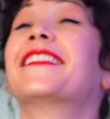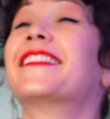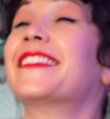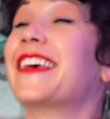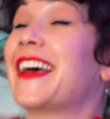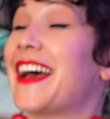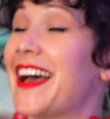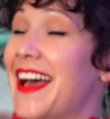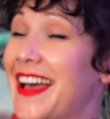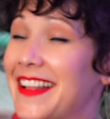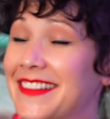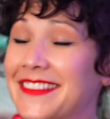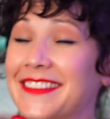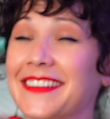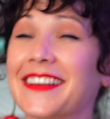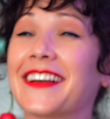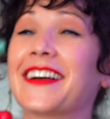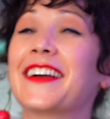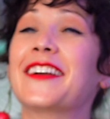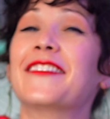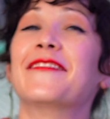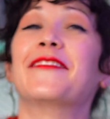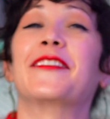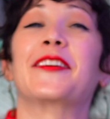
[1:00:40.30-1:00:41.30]
that
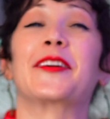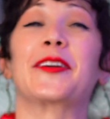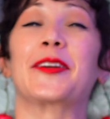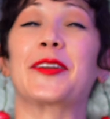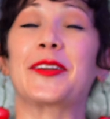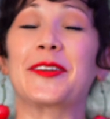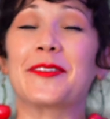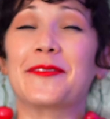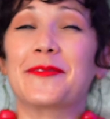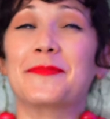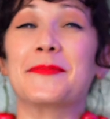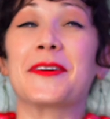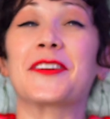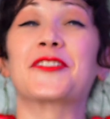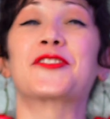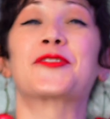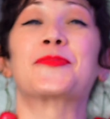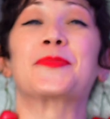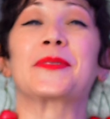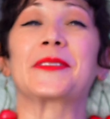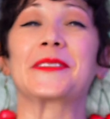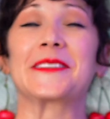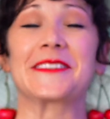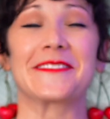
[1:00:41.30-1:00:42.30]
I very
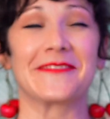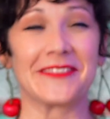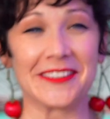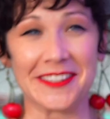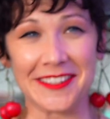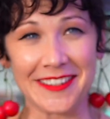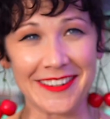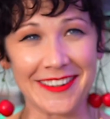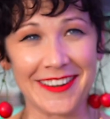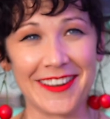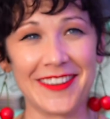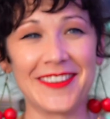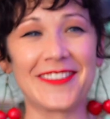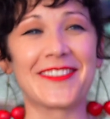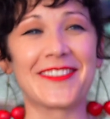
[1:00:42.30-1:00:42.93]
much believe in